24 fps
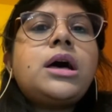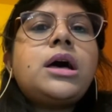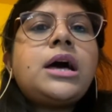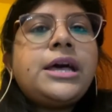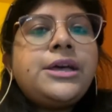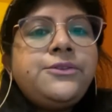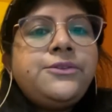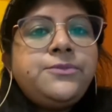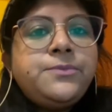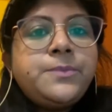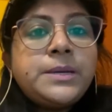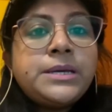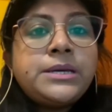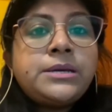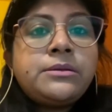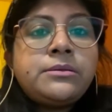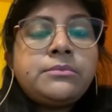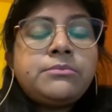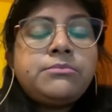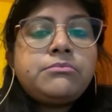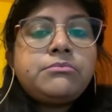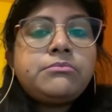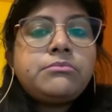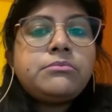I've
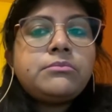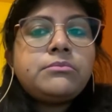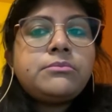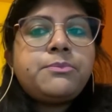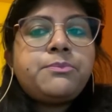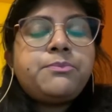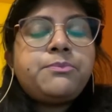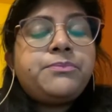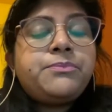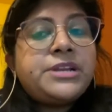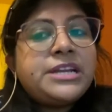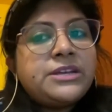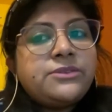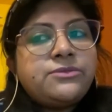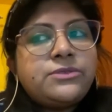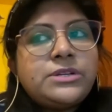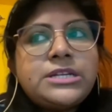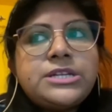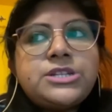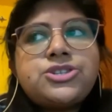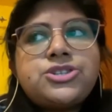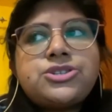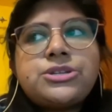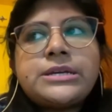been
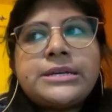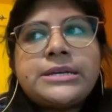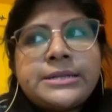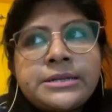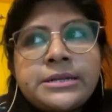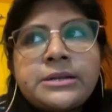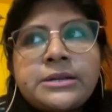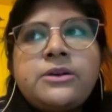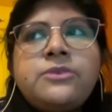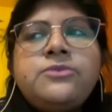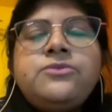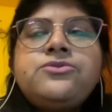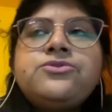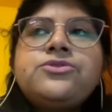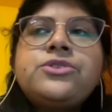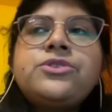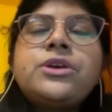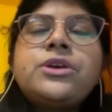privileged enough